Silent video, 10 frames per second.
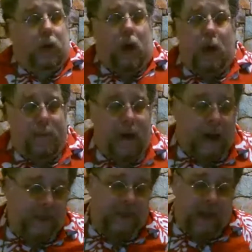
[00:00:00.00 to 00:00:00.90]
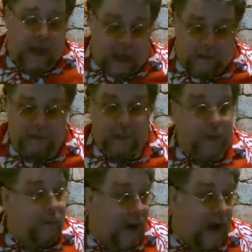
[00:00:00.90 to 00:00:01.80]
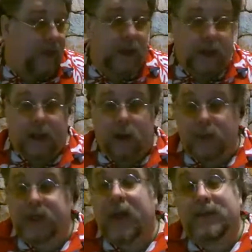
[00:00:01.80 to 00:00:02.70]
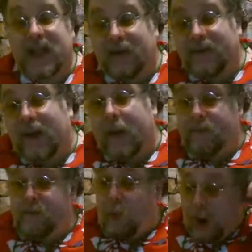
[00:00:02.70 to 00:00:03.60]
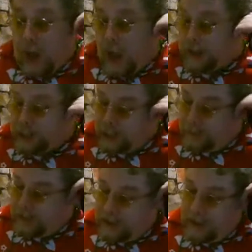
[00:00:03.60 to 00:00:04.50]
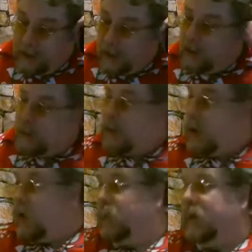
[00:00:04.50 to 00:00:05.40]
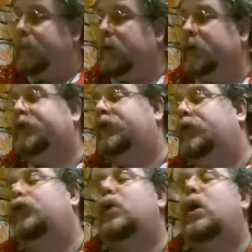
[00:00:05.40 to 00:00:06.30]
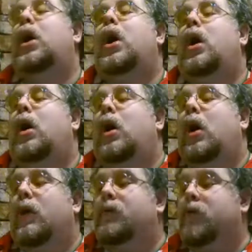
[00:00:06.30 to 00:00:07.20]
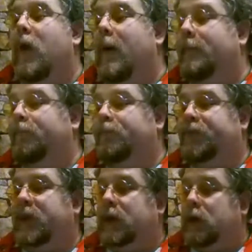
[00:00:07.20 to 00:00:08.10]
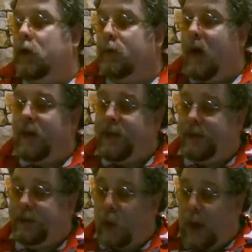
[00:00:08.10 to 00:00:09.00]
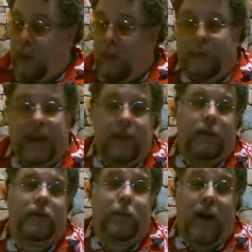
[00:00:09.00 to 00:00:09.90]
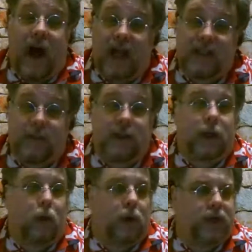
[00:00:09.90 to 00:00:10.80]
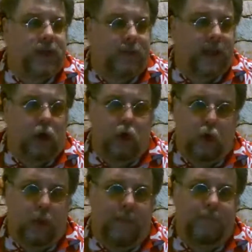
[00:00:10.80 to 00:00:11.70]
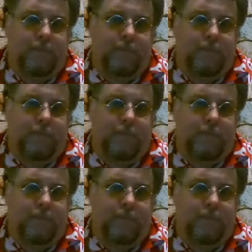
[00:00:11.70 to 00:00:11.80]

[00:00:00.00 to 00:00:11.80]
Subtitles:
a month helps me buy the gear, which I'm saving up for. I should be getting reimbursed soon from the new month, so I will be able to possibly order something cool.